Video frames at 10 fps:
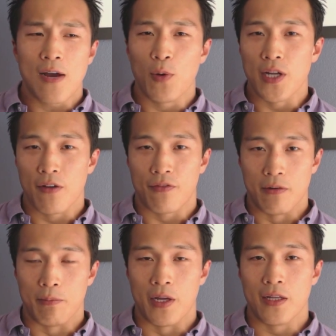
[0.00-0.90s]
That went
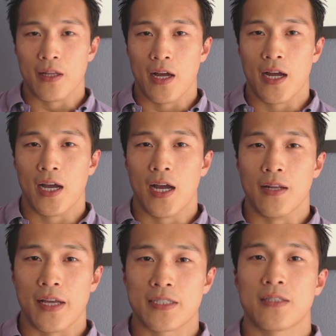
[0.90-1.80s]
on for a bit.
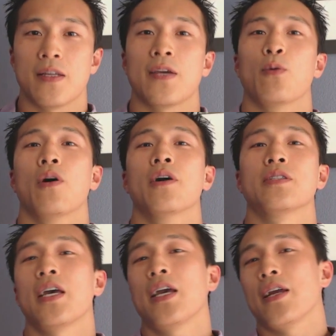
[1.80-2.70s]
Next thing
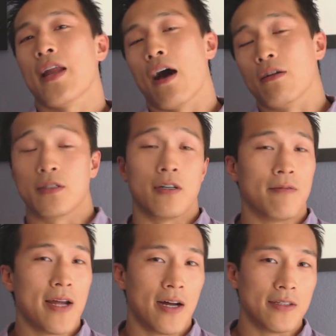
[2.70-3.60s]
was, hey, now
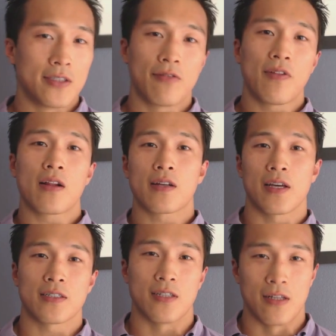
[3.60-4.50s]
turn around, do
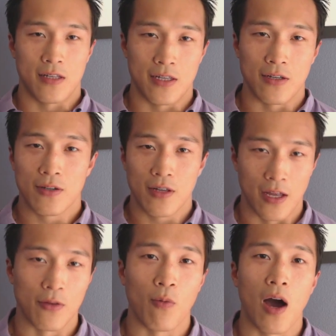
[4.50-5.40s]
flutter kicks in the
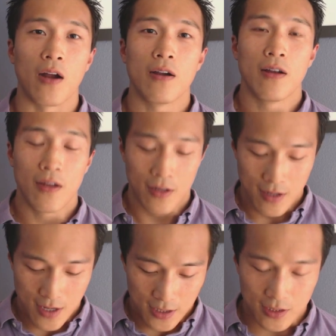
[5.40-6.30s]
water.
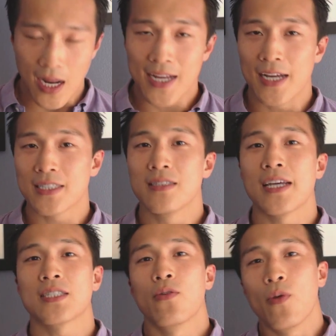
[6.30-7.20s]
So that got
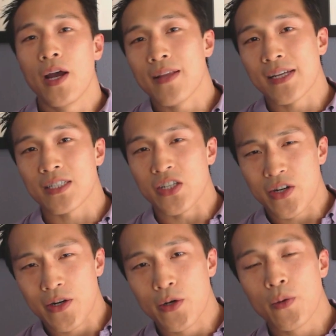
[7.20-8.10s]
us nice and wet, nice
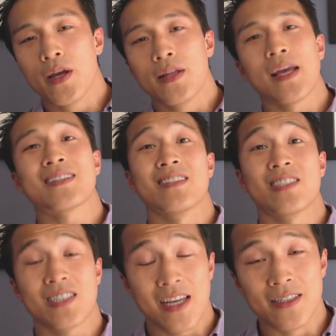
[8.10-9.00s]
and cold,
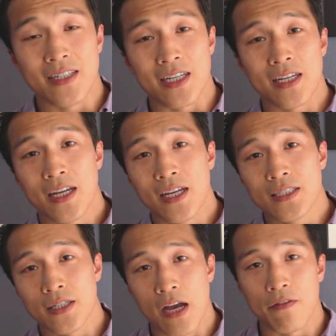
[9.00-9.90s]
nice and sandy.
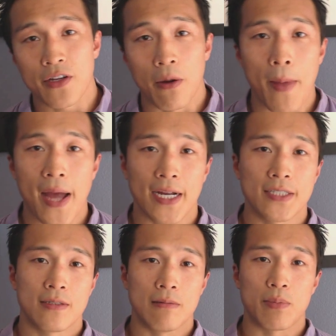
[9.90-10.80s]
So now we go
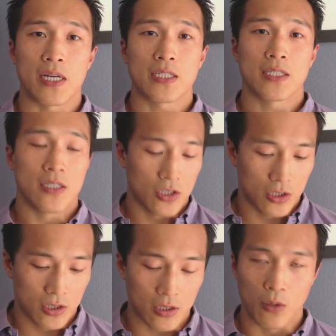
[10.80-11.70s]
back onto the beach,
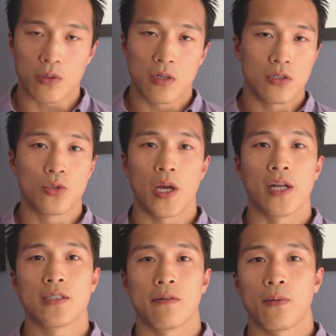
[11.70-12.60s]
soaked,
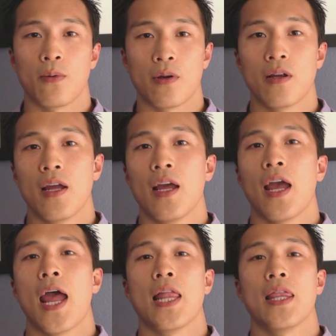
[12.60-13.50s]
drenched everywhere,
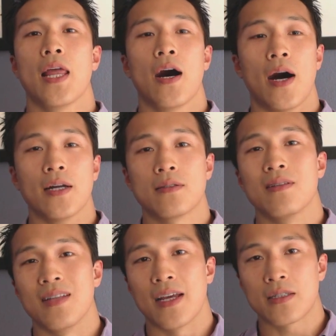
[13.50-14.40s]
and now
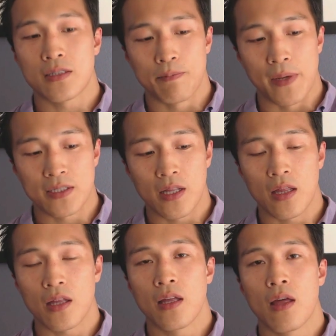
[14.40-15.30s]
onto the next
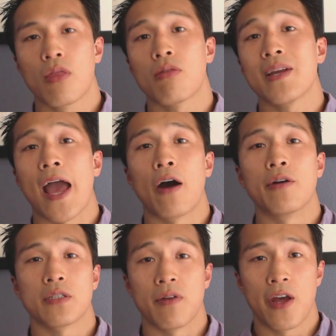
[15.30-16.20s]
basically 3
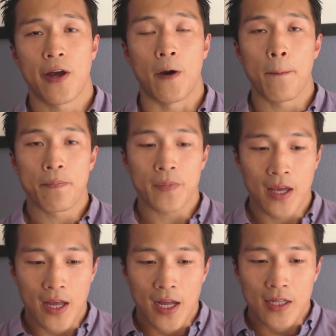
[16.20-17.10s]
hours of hell.
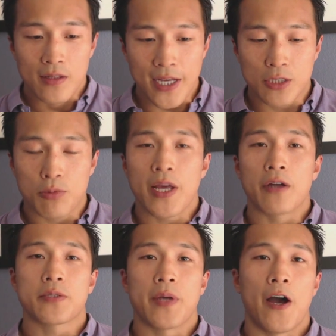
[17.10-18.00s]
Next
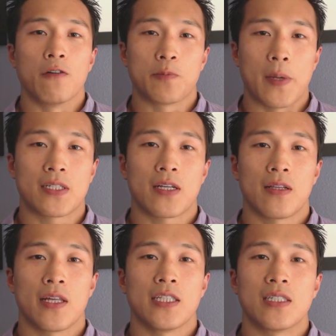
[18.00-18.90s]
3 hours of hell is
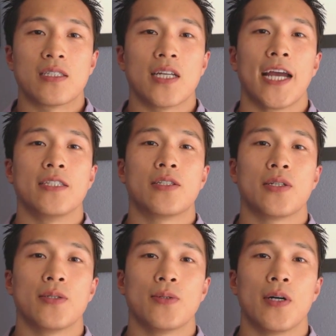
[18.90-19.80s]
basically
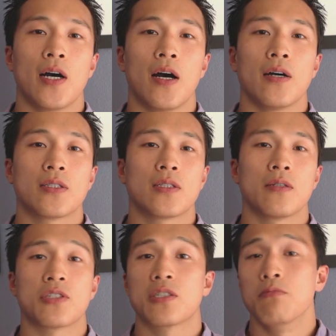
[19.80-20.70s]
designed to
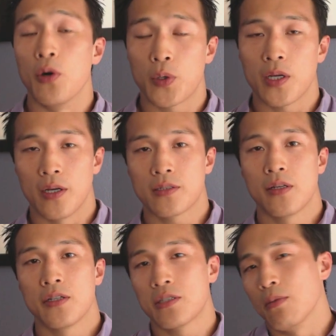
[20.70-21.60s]
smoke
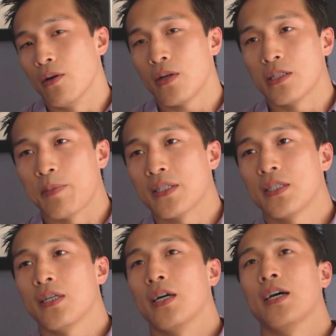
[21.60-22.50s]
us. Smoke is
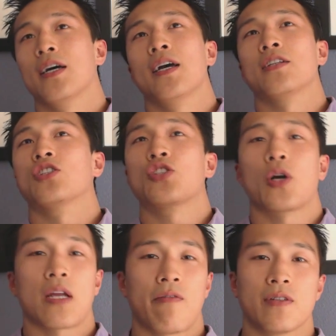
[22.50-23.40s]
basically it's a
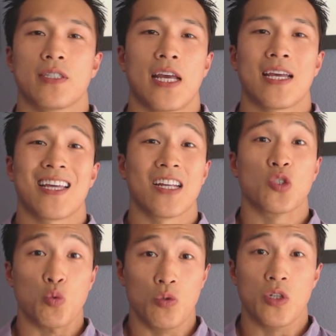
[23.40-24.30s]
jargon for saying
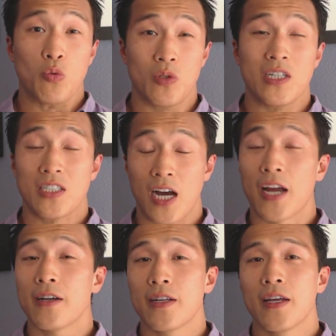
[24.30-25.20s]
get us really really
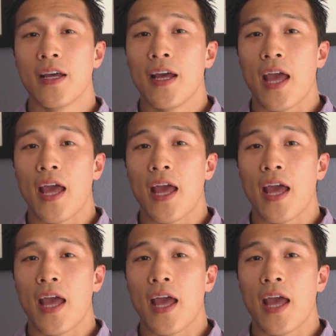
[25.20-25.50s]
tired,